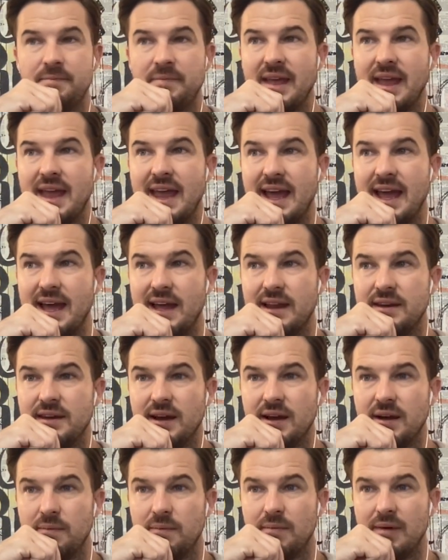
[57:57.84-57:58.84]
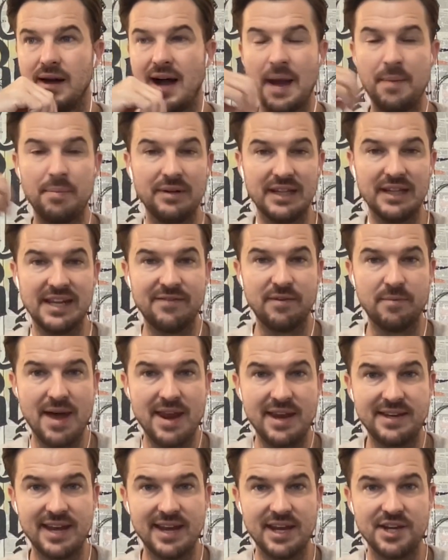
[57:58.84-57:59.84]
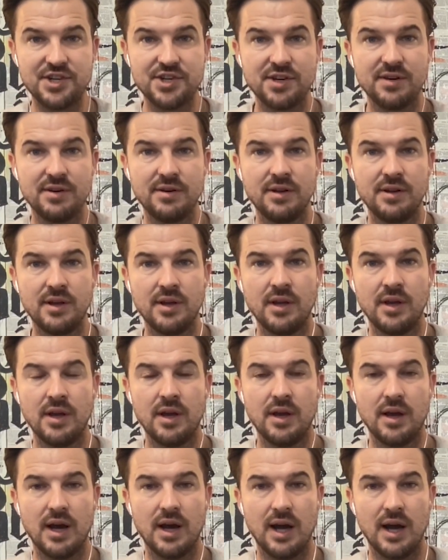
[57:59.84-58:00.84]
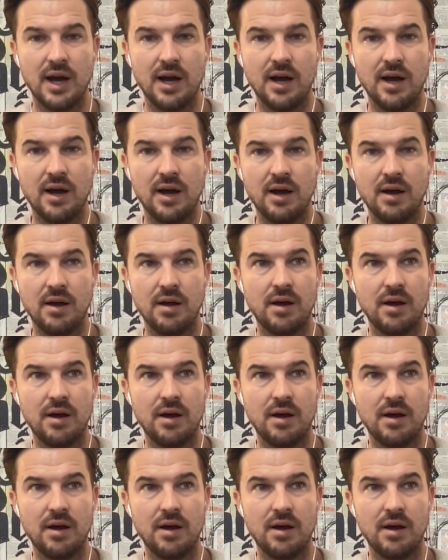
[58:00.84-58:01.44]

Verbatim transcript: And um, I believe in meditation. Uh,